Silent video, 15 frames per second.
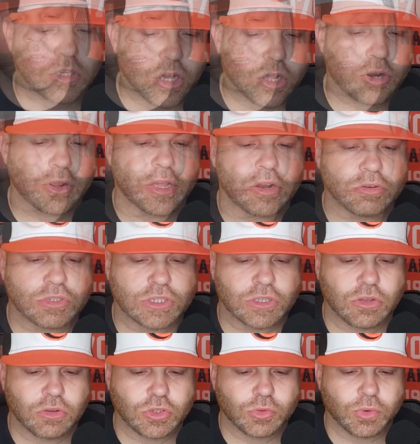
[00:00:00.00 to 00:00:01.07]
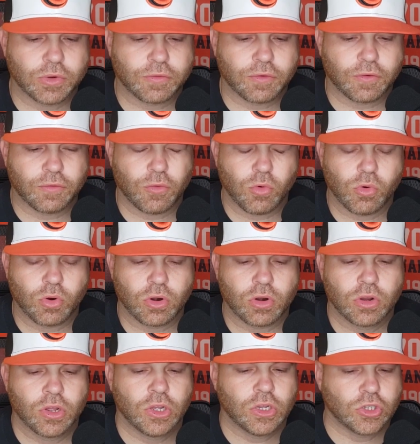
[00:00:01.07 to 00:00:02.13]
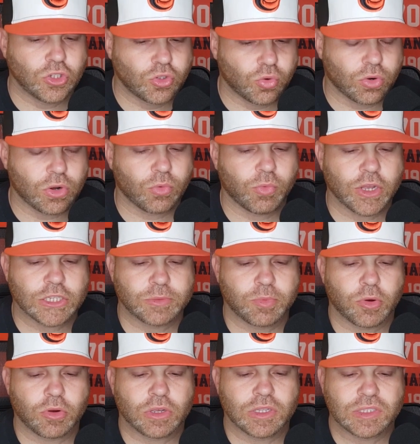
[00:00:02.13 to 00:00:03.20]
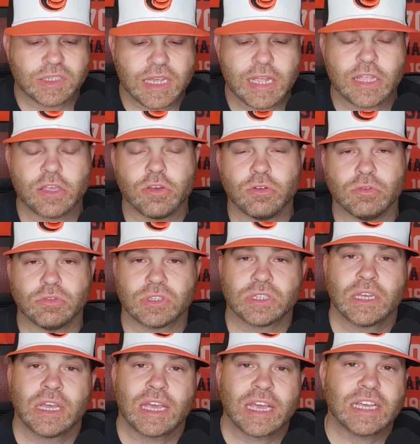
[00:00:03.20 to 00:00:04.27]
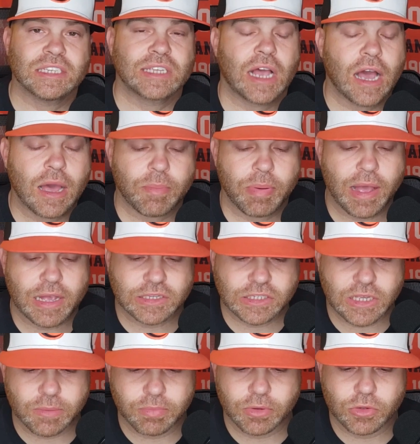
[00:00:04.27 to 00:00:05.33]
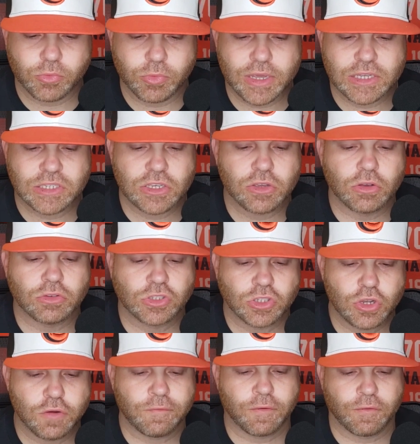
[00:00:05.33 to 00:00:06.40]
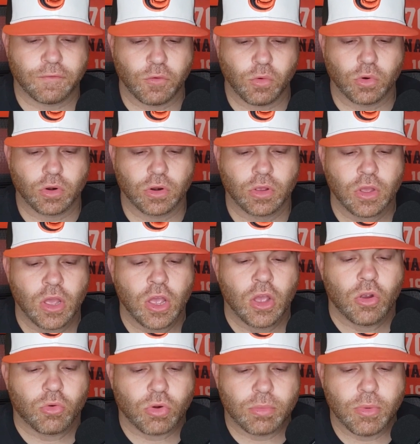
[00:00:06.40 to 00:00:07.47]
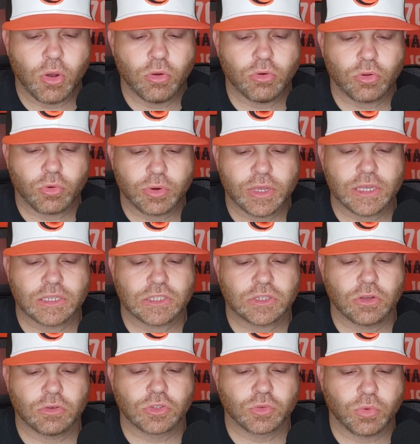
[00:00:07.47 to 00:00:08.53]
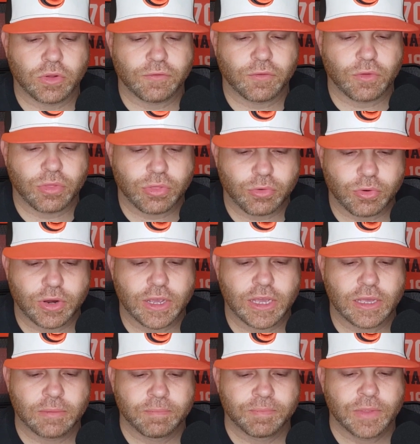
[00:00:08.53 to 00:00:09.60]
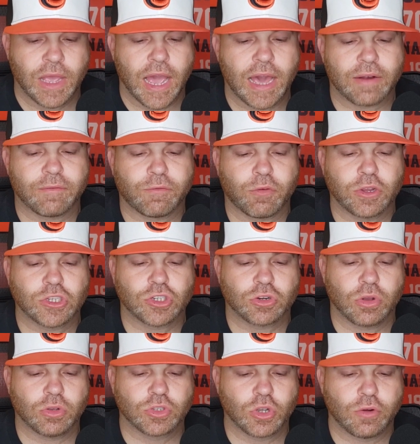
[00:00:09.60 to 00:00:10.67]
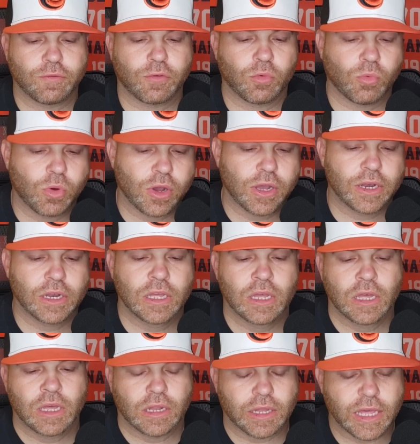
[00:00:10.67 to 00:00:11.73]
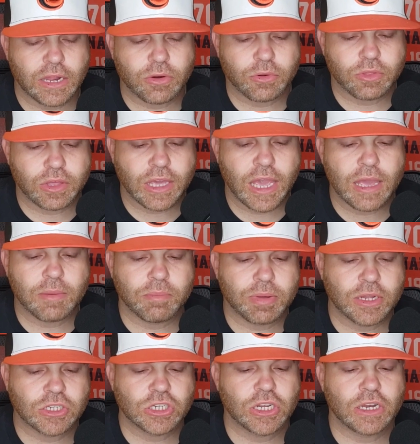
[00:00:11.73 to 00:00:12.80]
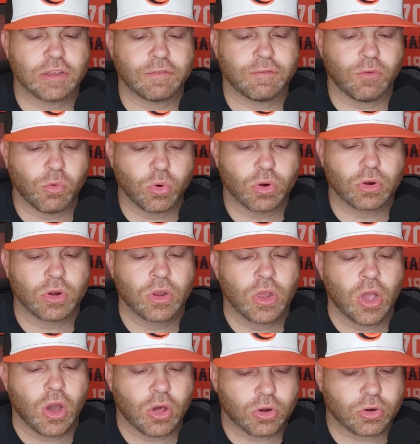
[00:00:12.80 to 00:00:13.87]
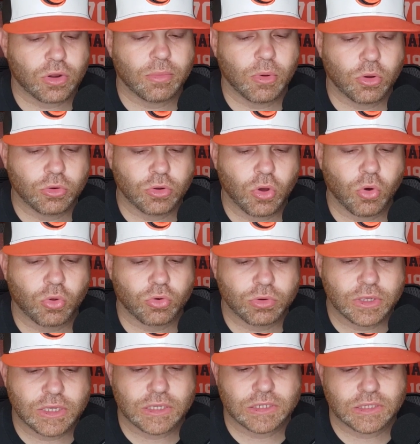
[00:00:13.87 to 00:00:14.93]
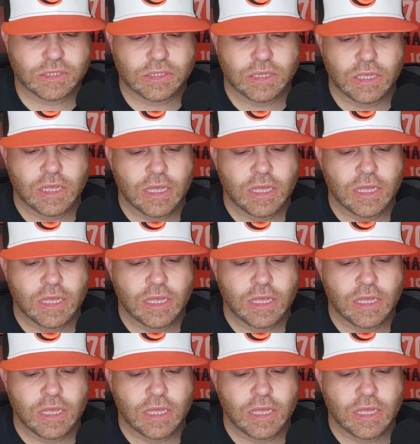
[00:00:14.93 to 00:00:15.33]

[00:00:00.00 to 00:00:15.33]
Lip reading: Gunnar Henderson goes 1 for 4. Jordan Westburg continues his hot past couple of weeks. He goes 2 for 4. Ramon Urias goes 1 for 3. Adam Frazier goes 0 for 1. Later in the game, pitch hitting for Ramon Urias.